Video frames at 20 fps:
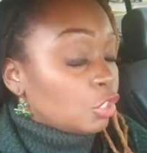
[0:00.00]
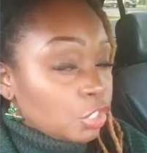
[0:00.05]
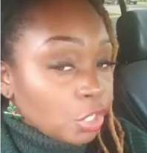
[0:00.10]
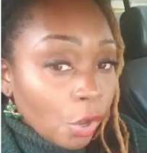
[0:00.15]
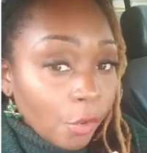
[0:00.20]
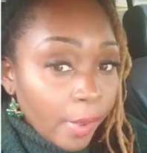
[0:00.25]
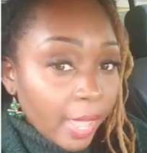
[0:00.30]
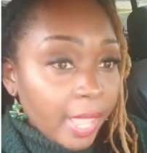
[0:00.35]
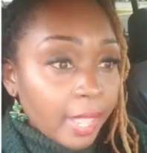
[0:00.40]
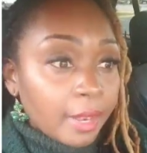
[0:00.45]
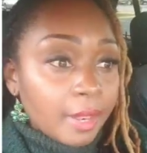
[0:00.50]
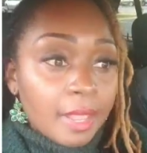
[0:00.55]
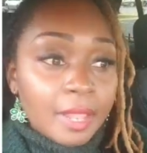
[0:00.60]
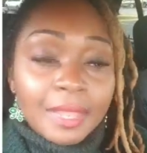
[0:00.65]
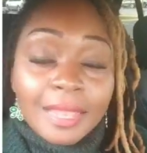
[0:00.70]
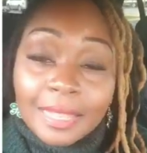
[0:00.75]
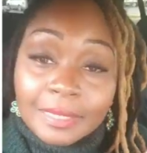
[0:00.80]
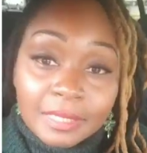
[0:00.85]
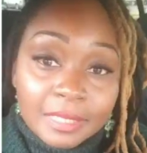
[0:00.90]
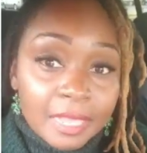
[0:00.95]
Do it.
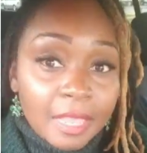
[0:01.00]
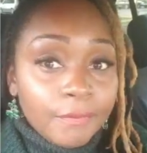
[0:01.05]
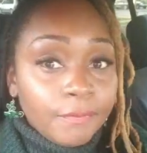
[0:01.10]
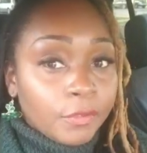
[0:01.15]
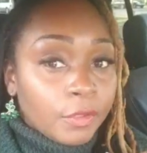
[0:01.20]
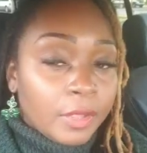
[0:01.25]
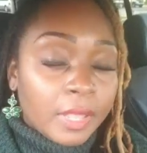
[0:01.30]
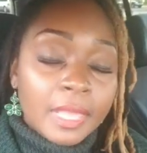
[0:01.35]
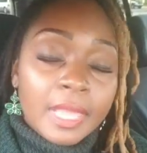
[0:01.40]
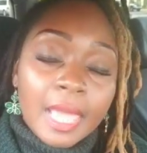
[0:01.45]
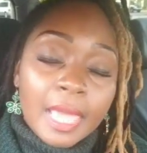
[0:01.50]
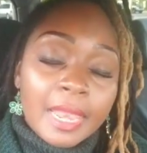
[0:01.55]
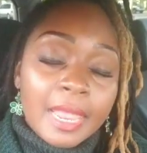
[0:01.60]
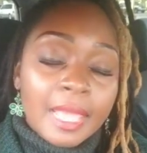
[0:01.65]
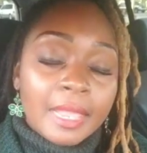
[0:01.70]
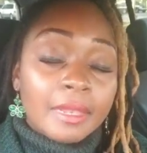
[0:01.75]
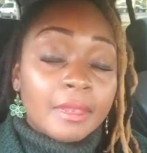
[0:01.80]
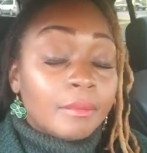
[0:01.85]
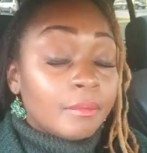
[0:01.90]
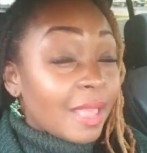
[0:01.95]
Let's see if you can get
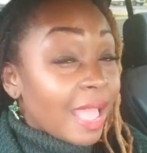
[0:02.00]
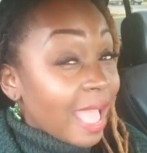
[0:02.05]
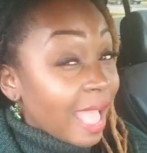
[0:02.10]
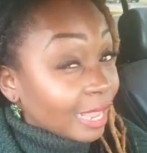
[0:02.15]
in.